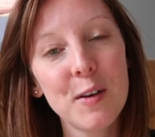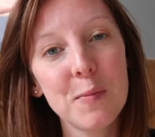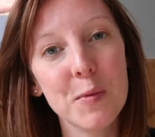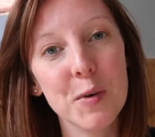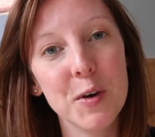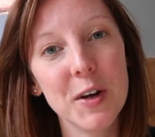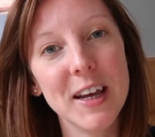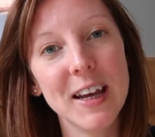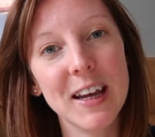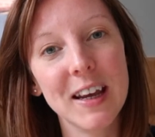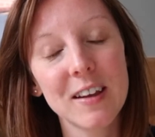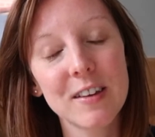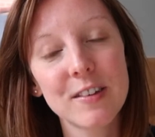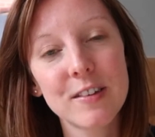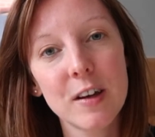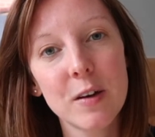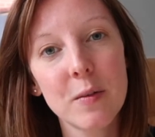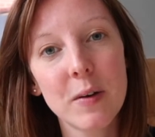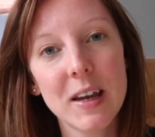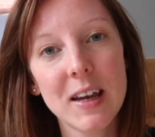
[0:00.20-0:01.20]
morning.
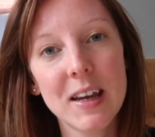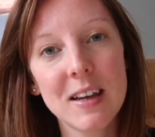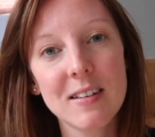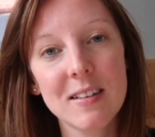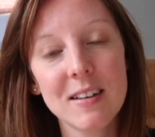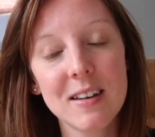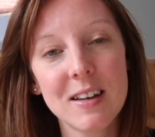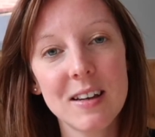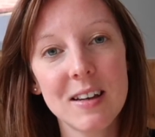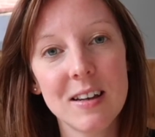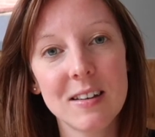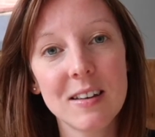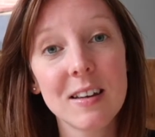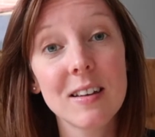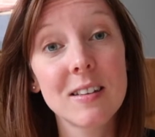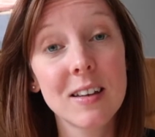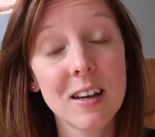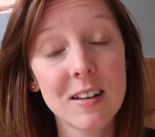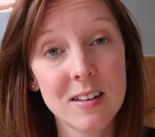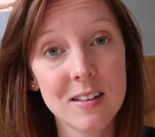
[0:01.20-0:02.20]
So it is
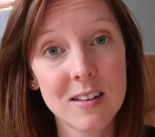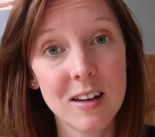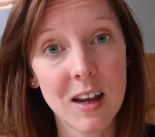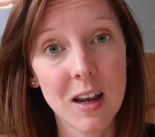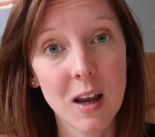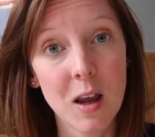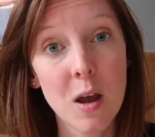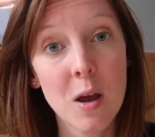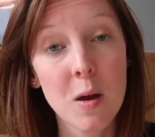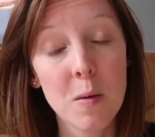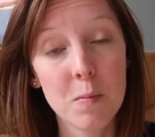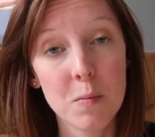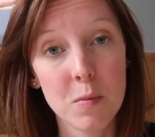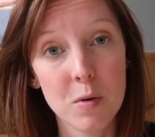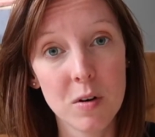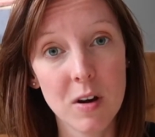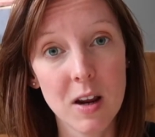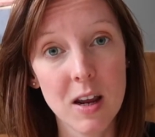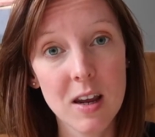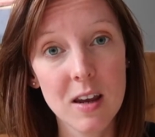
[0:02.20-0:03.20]
Saturday
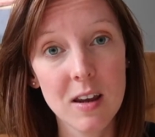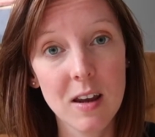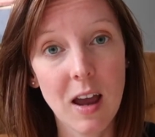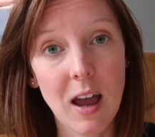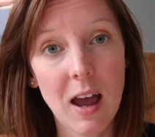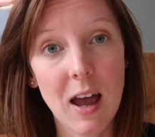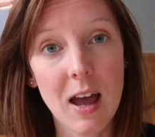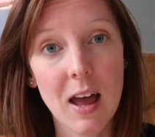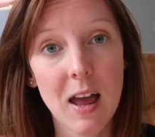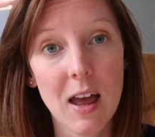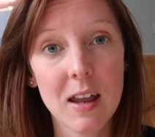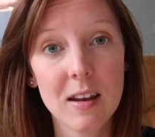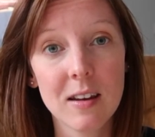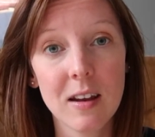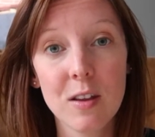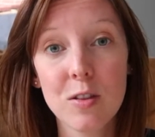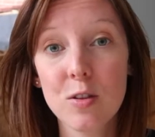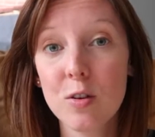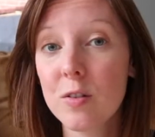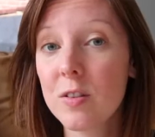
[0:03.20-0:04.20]
morning and
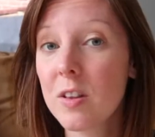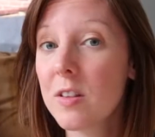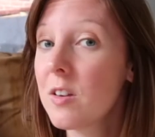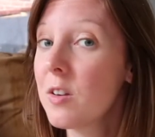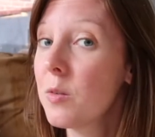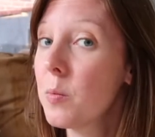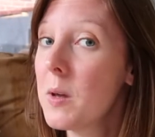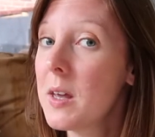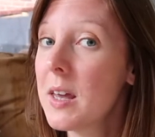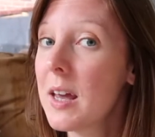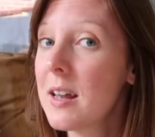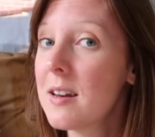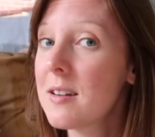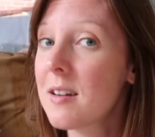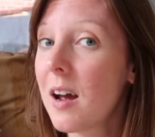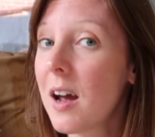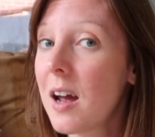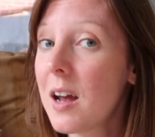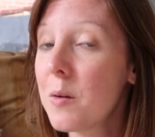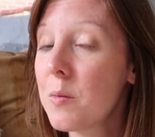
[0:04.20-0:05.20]
I thought that this
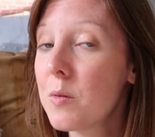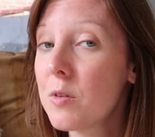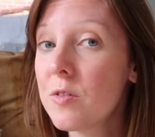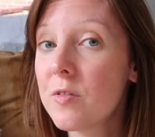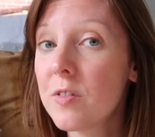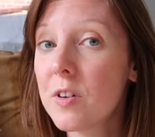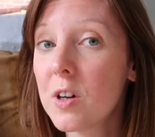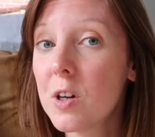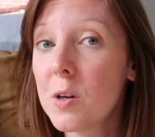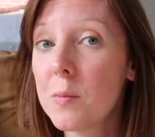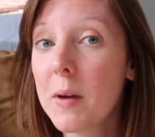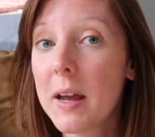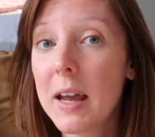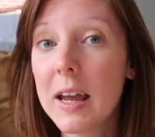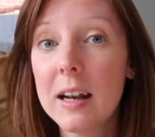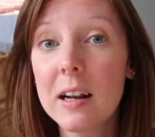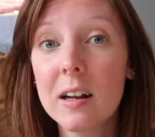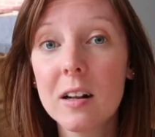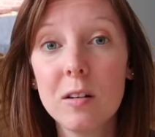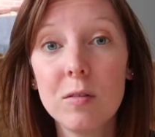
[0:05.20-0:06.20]
weekend I would film
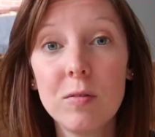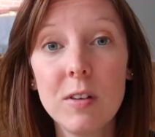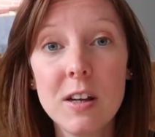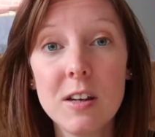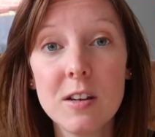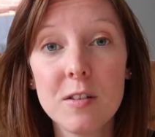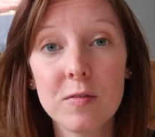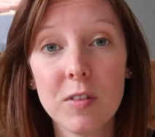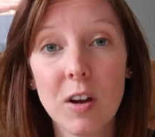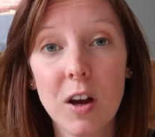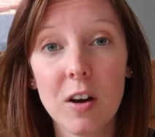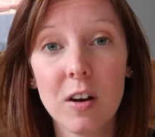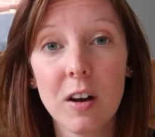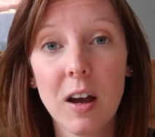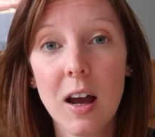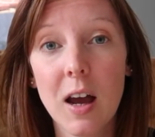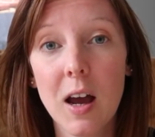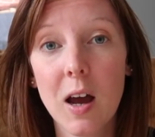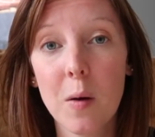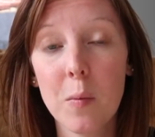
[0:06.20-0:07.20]
a little reading vlog.
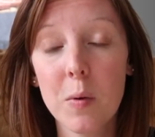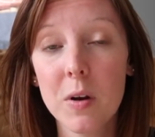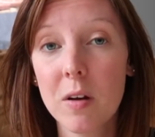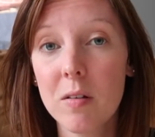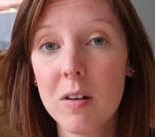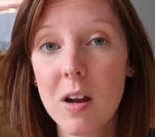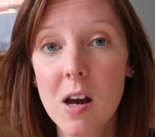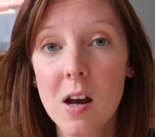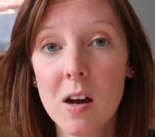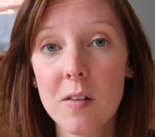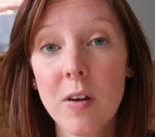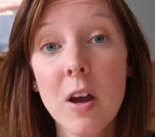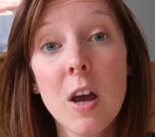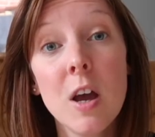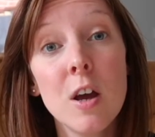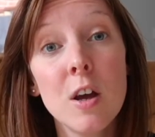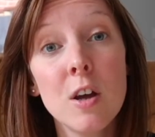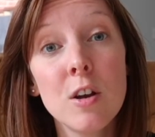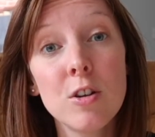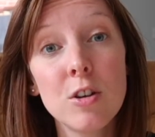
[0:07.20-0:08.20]
We don't have
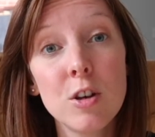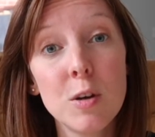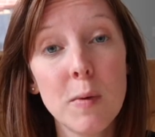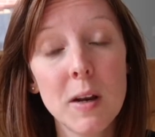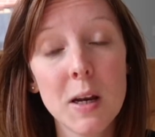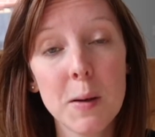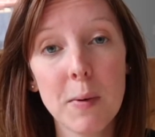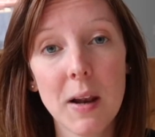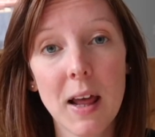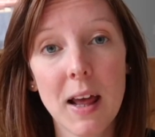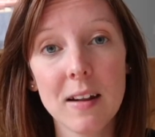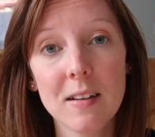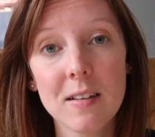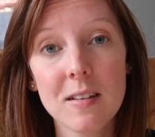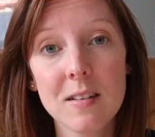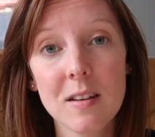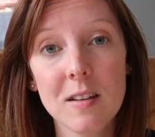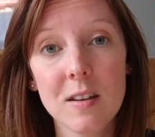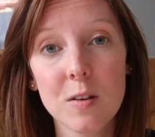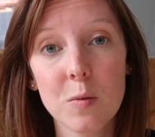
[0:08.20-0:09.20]
too many
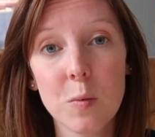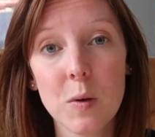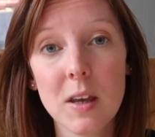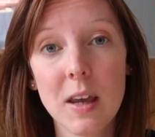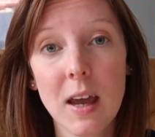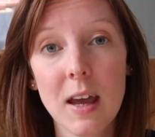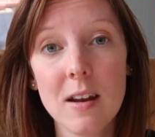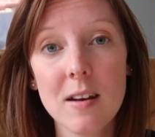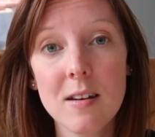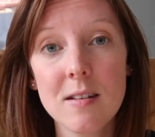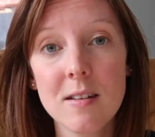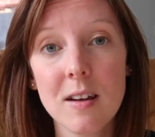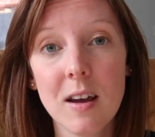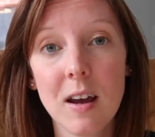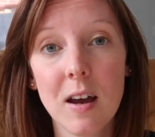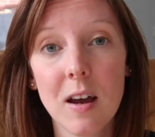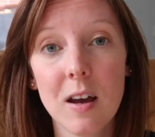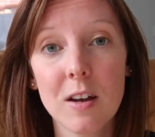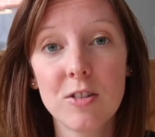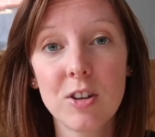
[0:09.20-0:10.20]
plans this weekend.
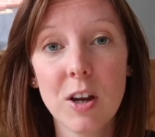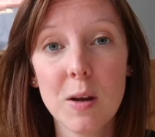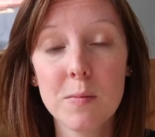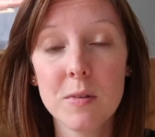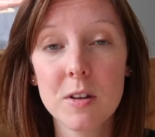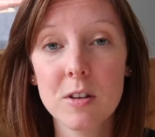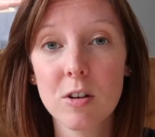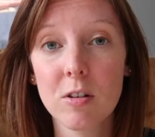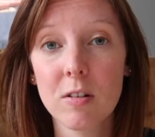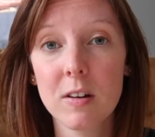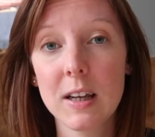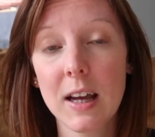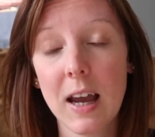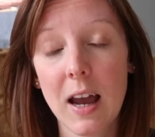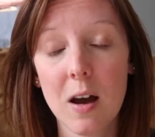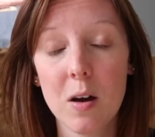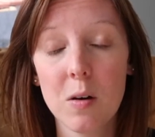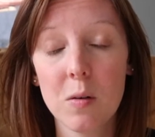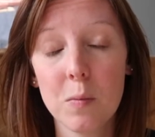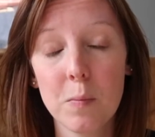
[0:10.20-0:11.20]
James is currently
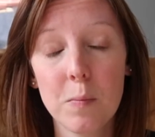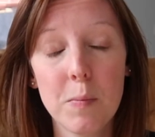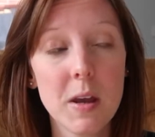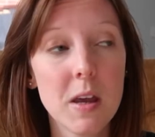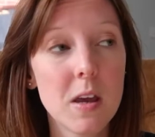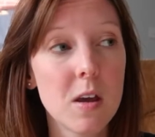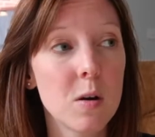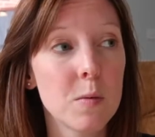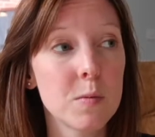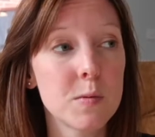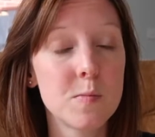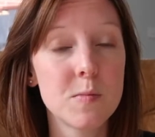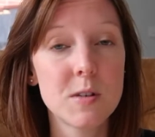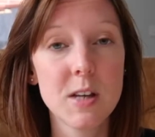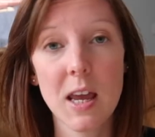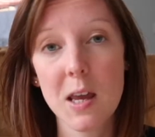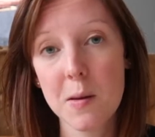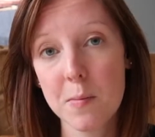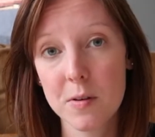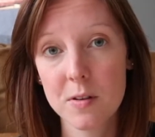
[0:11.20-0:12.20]
out picking up some
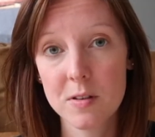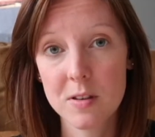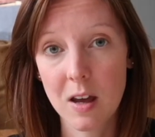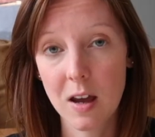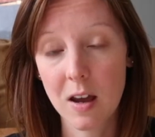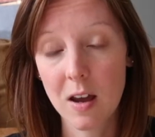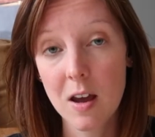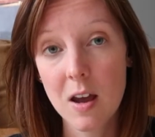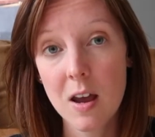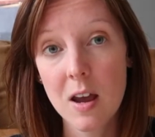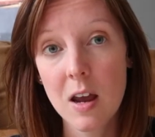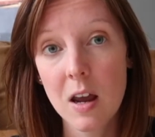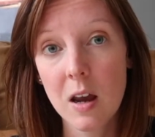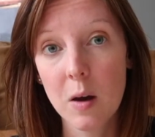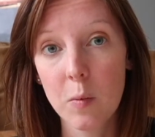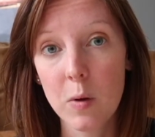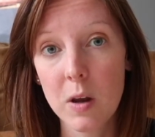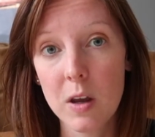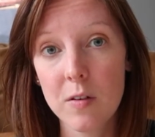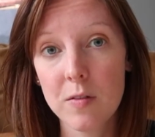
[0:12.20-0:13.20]
tables that
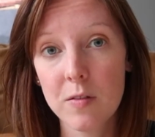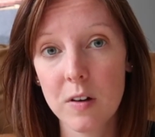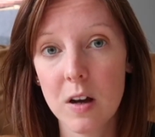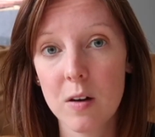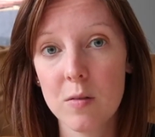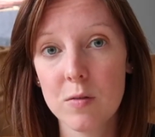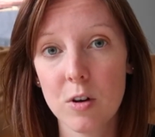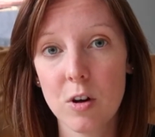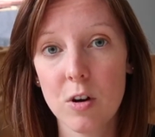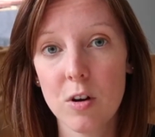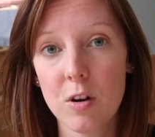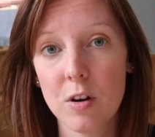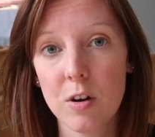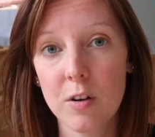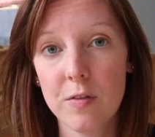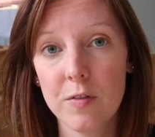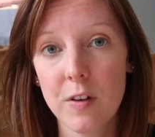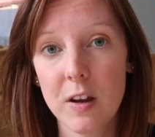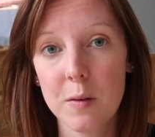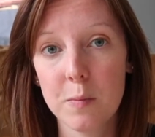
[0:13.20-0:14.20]
we found on
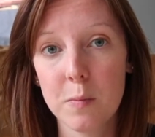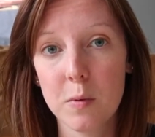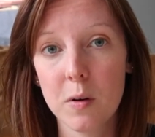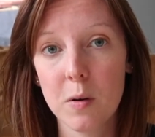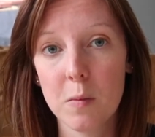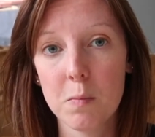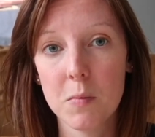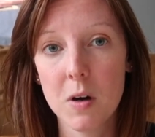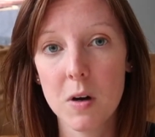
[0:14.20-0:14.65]
Facebook